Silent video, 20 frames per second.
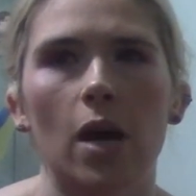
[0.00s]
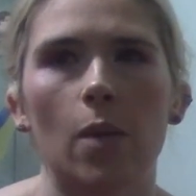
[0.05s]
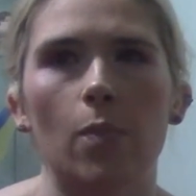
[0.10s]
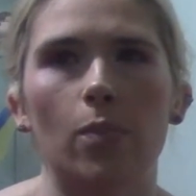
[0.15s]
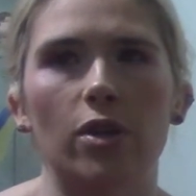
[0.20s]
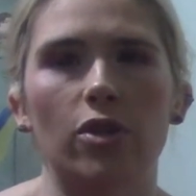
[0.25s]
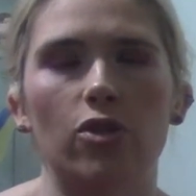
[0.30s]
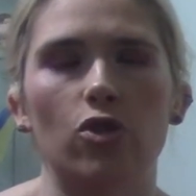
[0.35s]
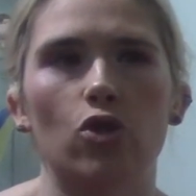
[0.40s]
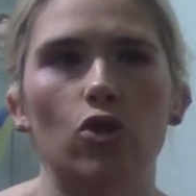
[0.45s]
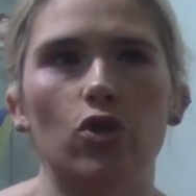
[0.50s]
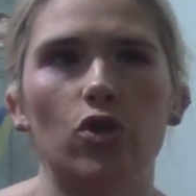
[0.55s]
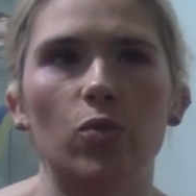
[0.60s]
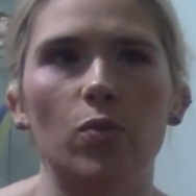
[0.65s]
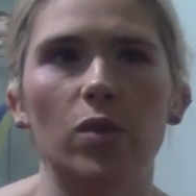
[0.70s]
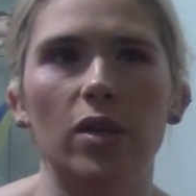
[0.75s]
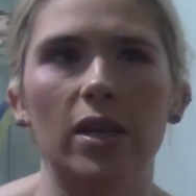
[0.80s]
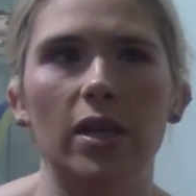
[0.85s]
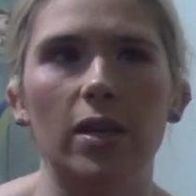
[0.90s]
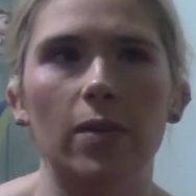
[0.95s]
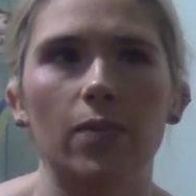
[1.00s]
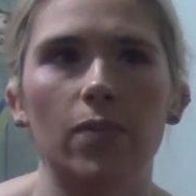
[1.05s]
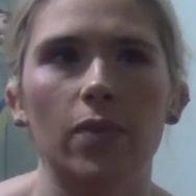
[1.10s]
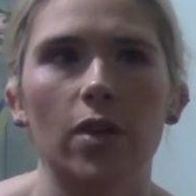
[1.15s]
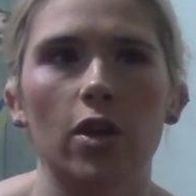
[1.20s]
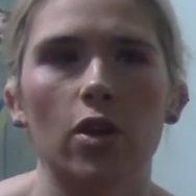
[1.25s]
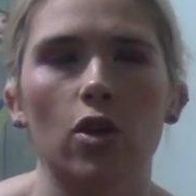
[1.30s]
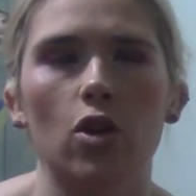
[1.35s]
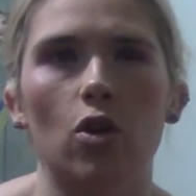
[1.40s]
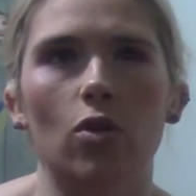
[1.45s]
but it's new to me,
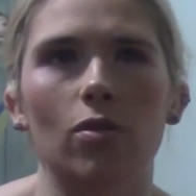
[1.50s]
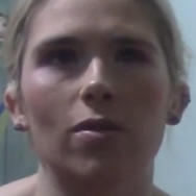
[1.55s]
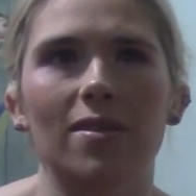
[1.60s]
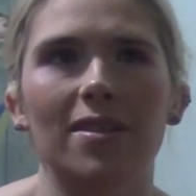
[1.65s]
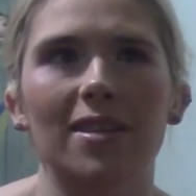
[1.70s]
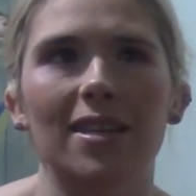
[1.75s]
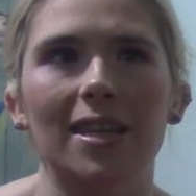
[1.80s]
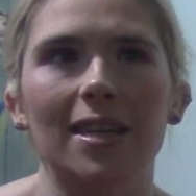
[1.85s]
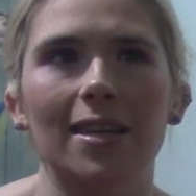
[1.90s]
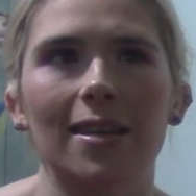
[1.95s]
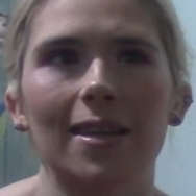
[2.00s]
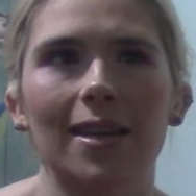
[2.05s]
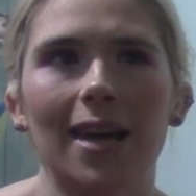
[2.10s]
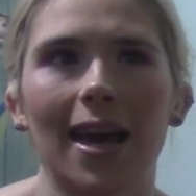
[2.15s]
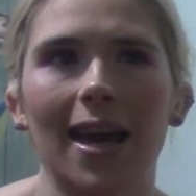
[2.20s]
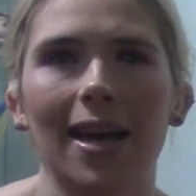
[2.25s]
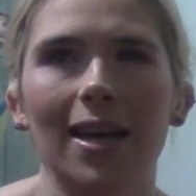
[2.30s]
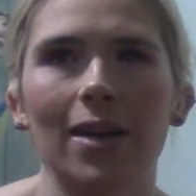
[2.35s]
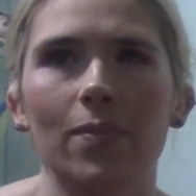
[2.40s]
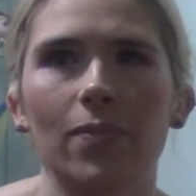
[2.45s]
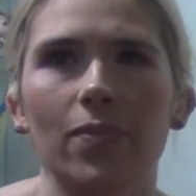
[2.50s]
called Tea in the Gang.